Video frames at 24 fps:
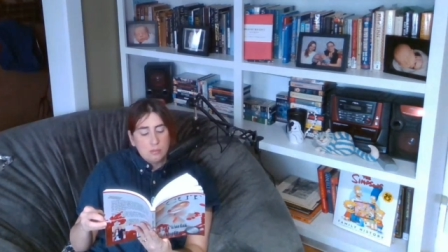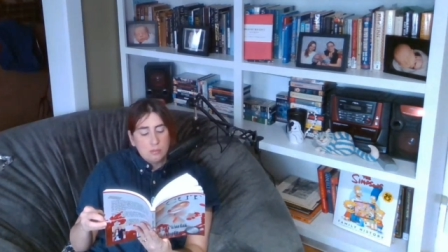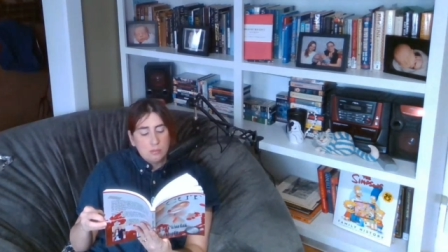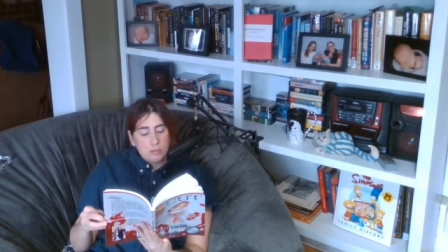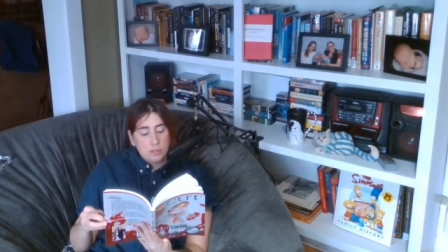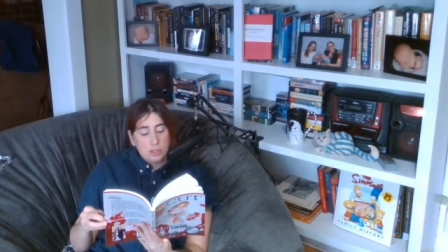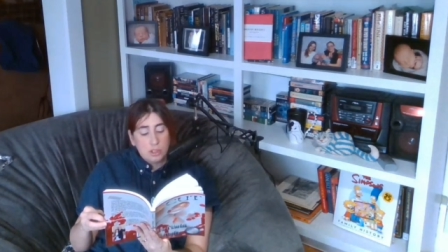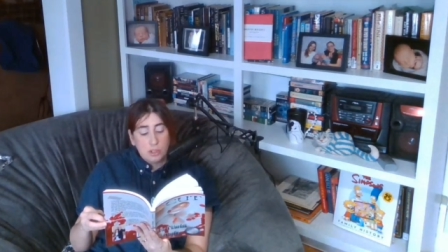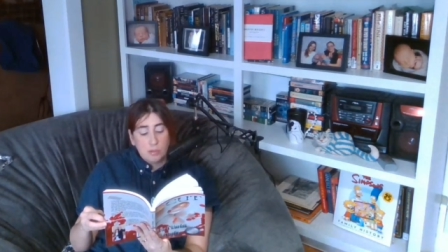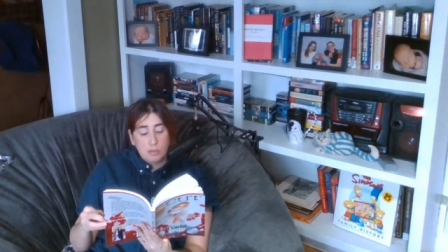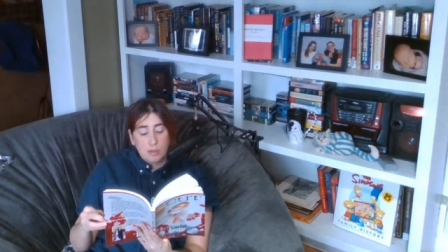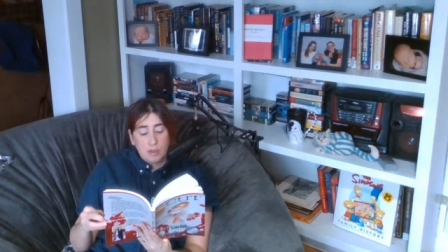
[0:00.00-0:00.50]

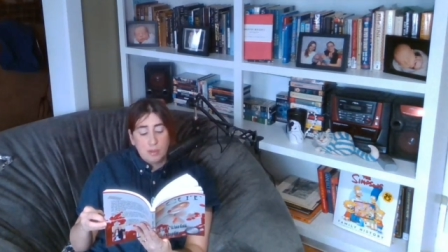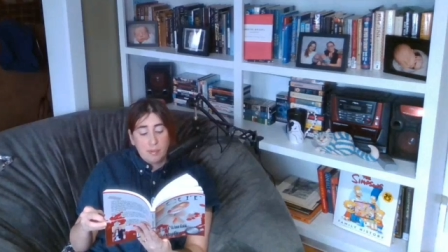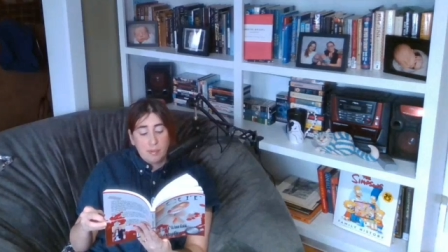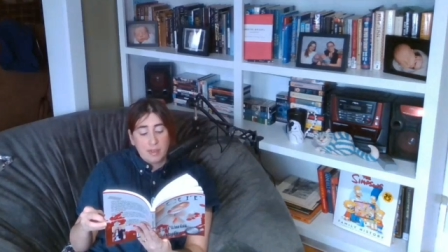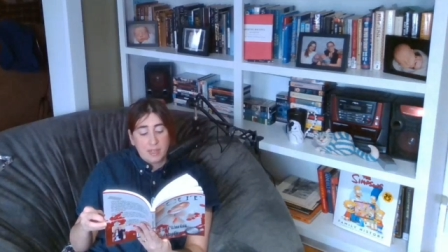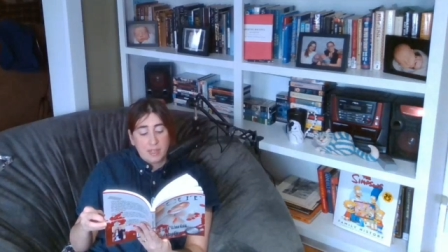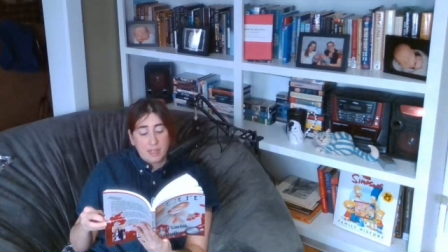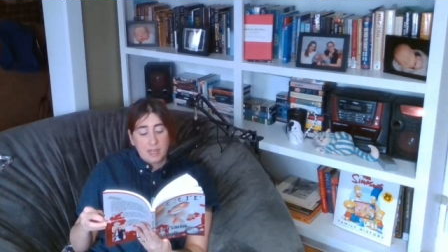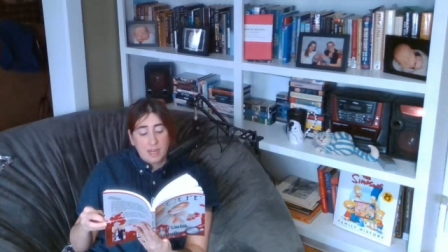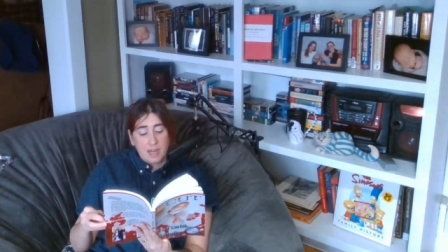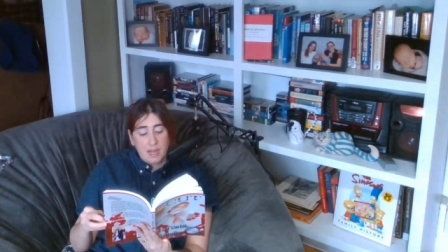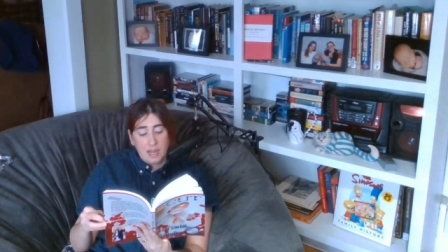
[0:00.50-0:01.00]
When she went away
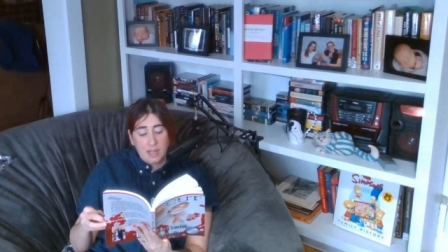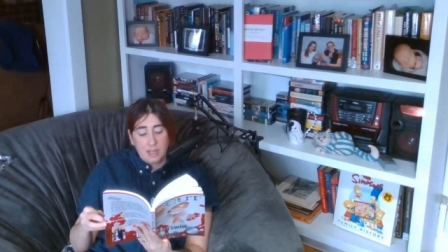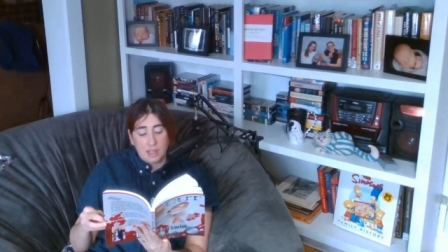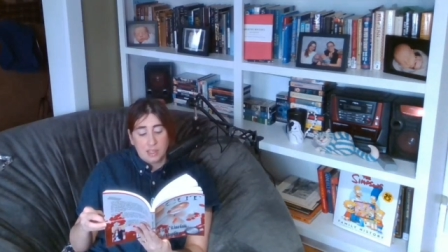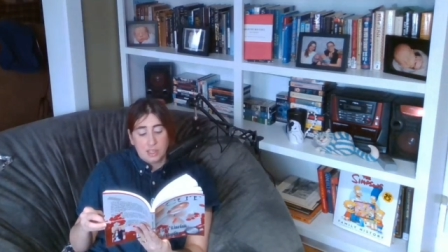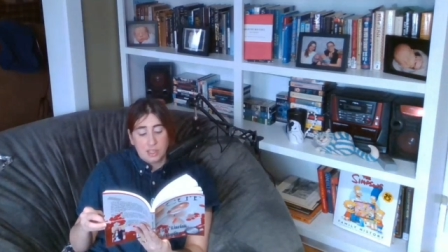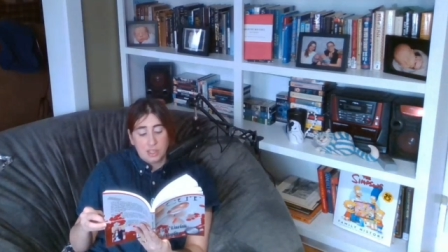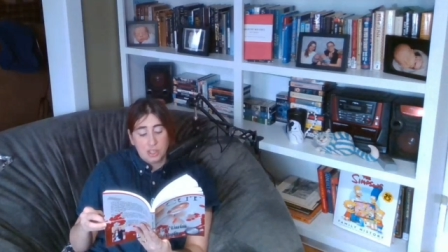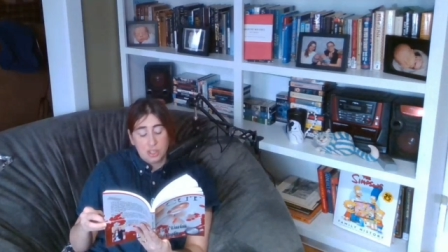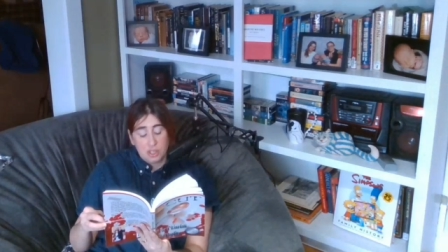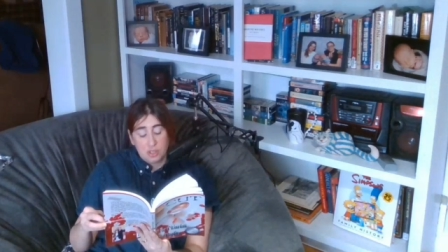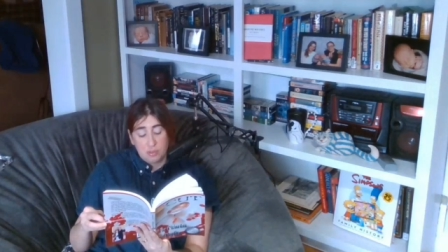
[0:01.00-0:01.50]
to
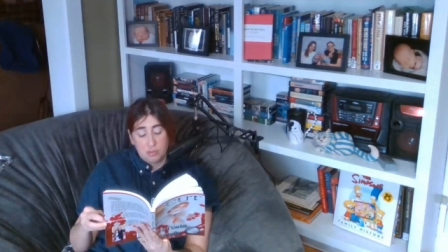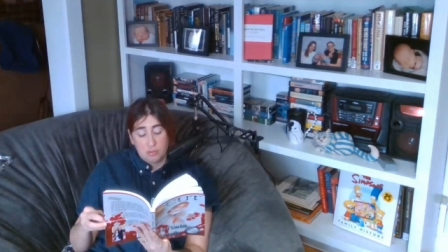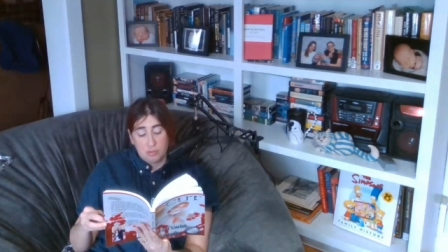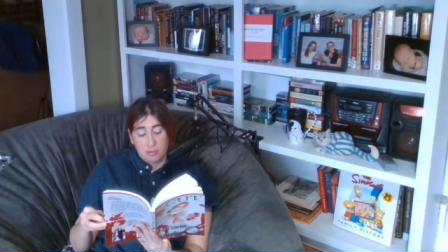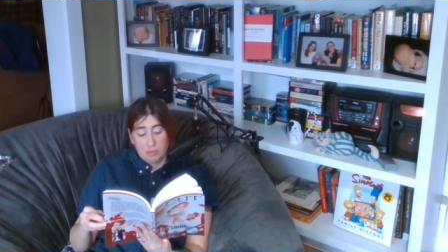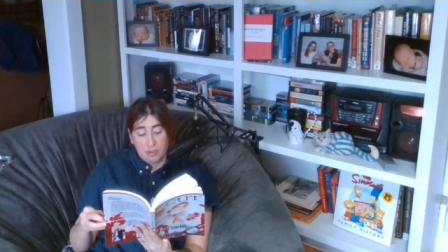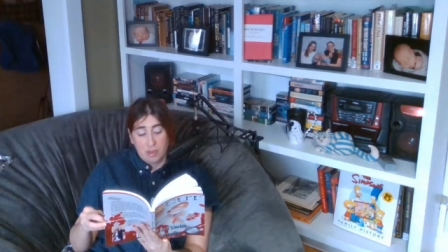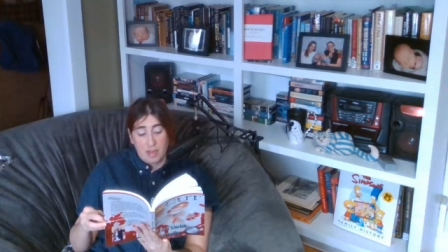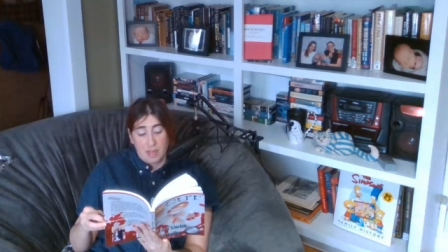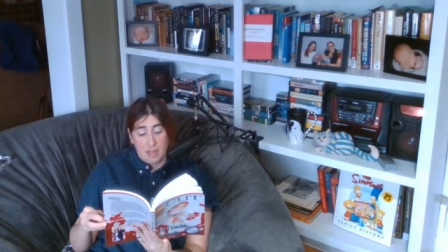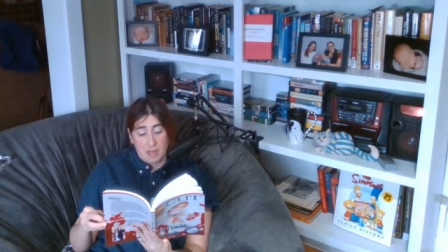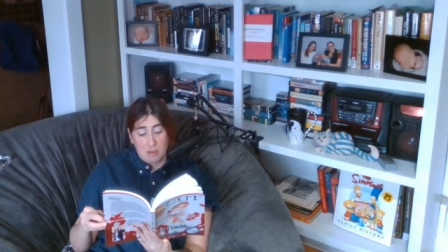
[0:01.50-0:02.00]
college,
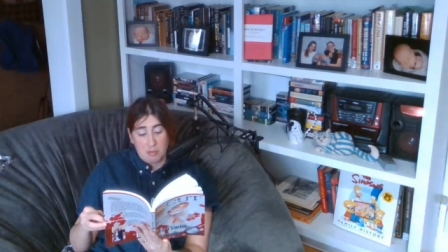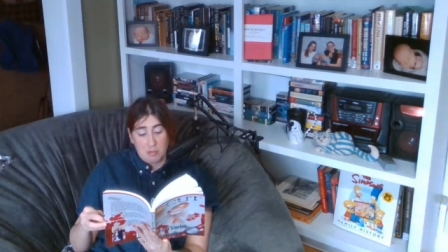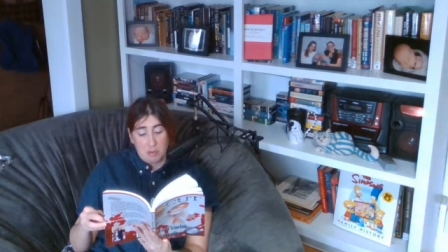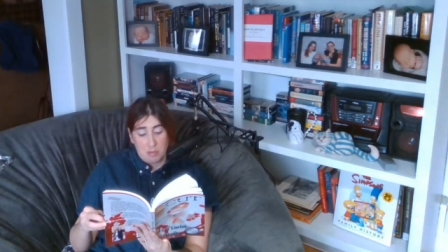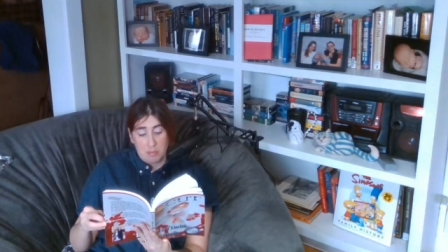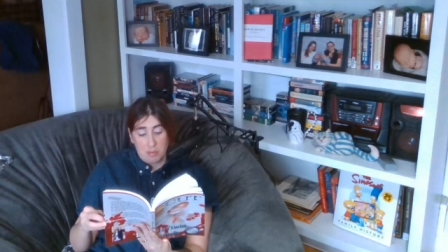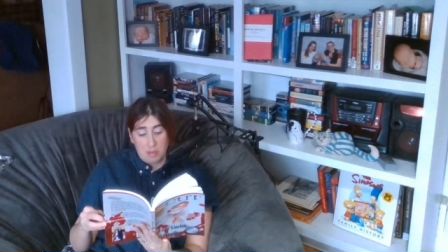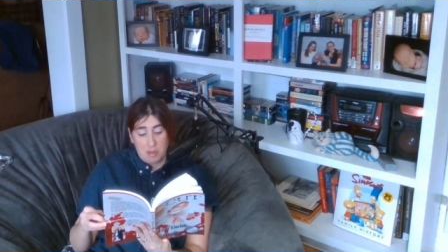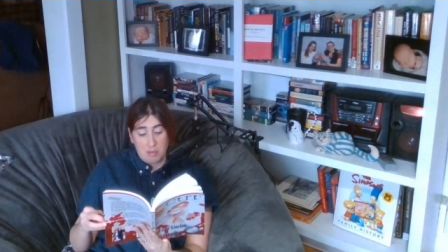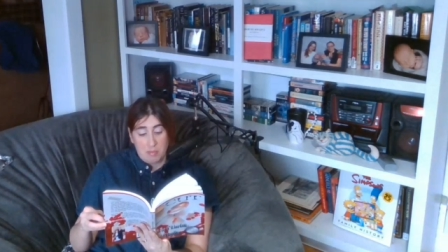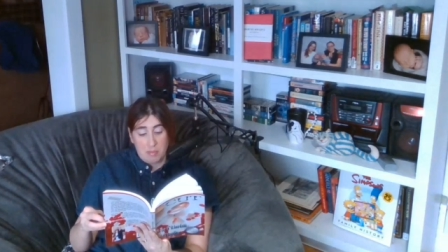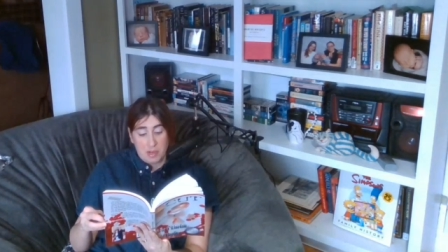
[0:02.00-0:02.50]
Fred would
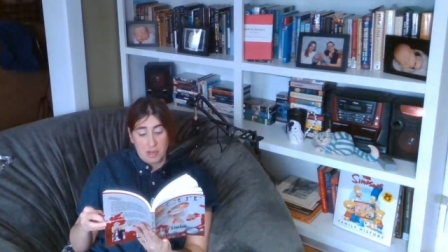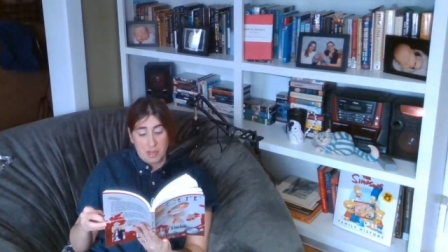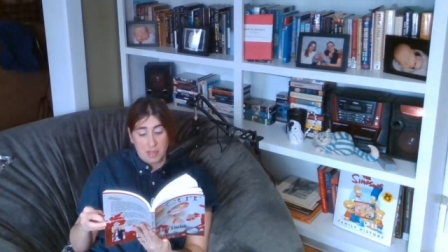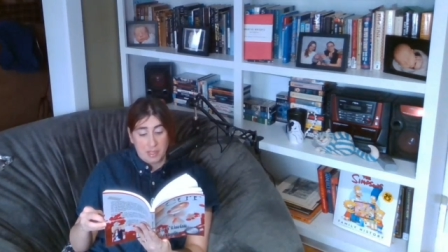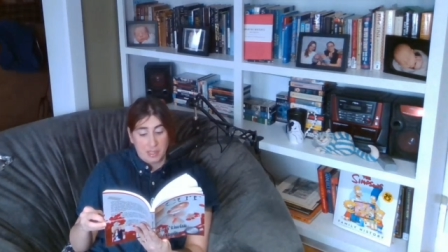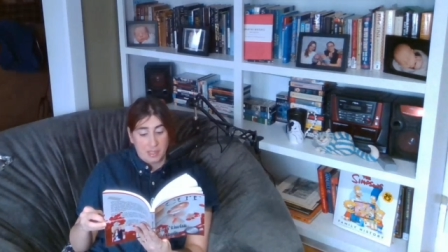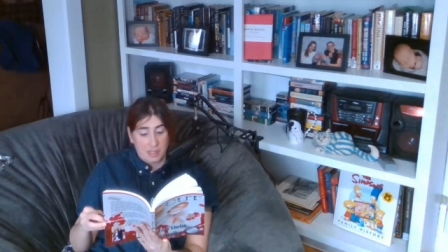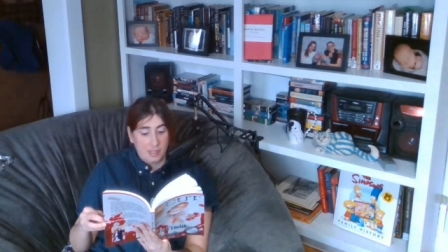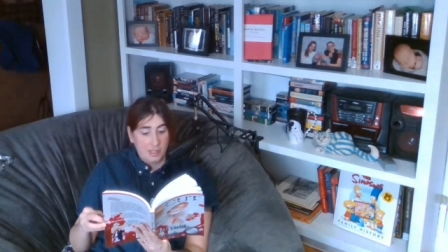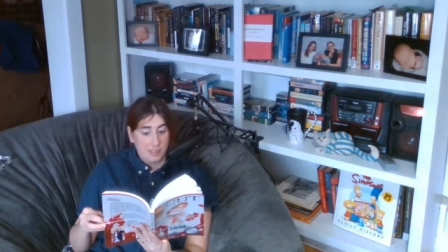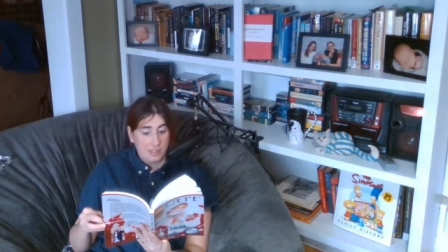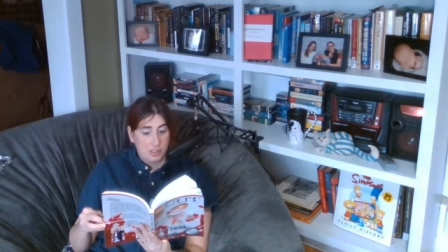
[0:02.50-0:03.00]
be
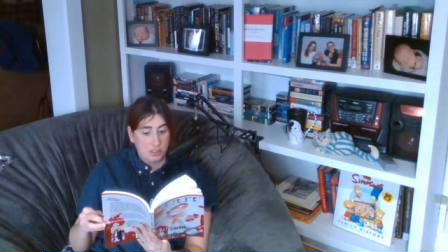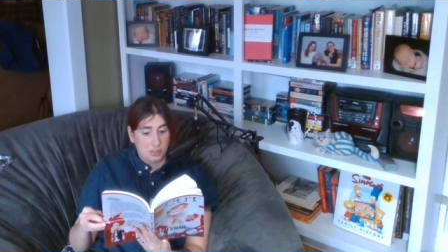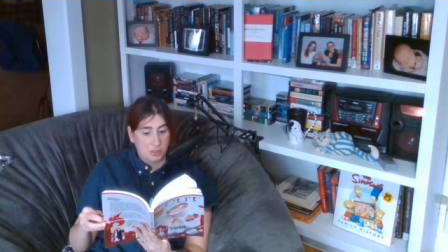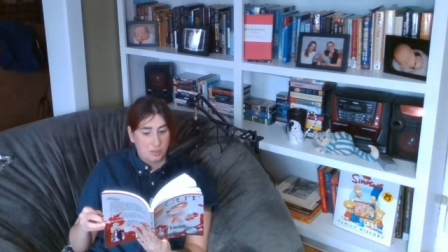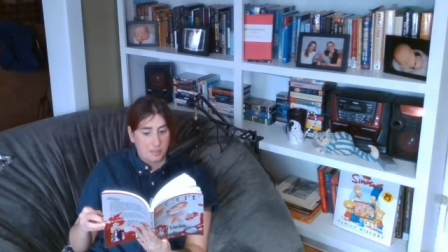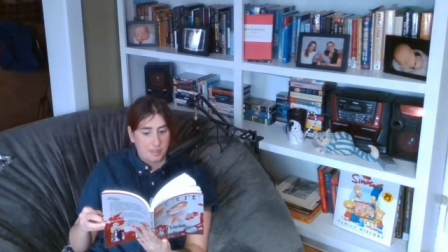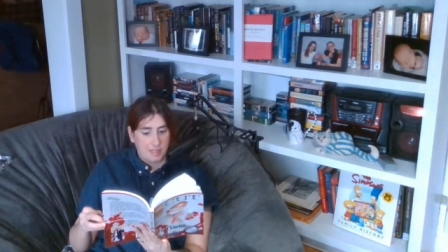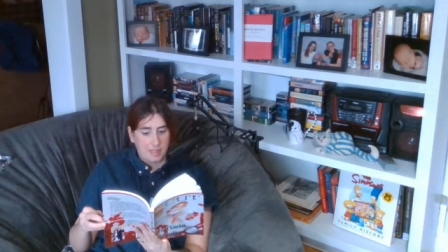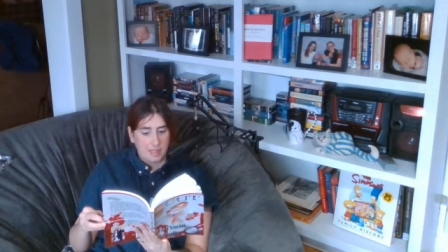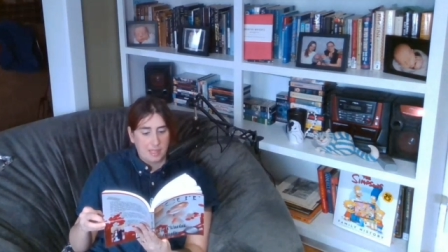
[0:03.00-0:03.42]
American history,